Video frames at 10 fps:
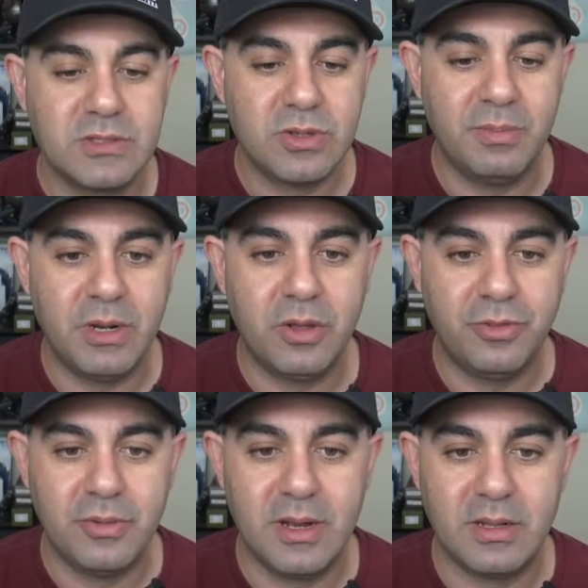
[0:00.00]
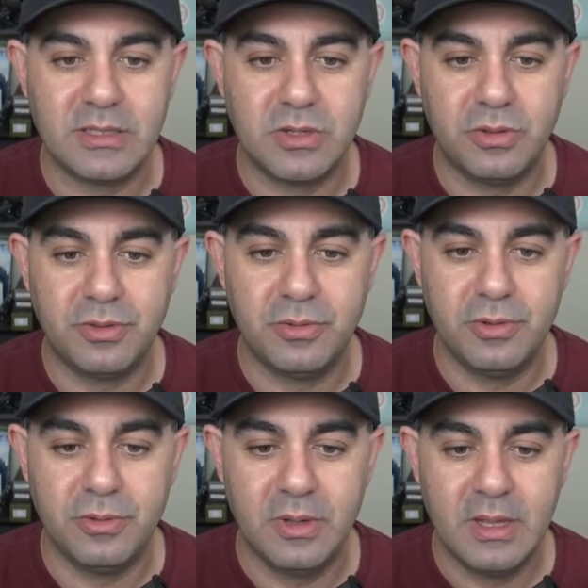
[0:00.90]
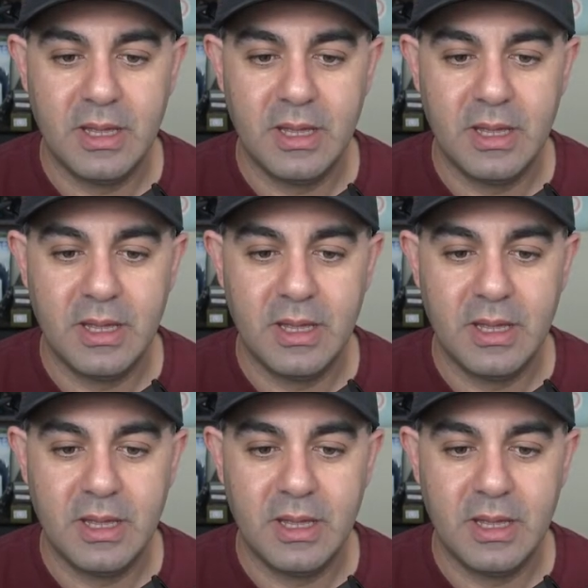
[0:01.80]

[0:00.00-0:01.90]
So I'm going to go through here. Let's go through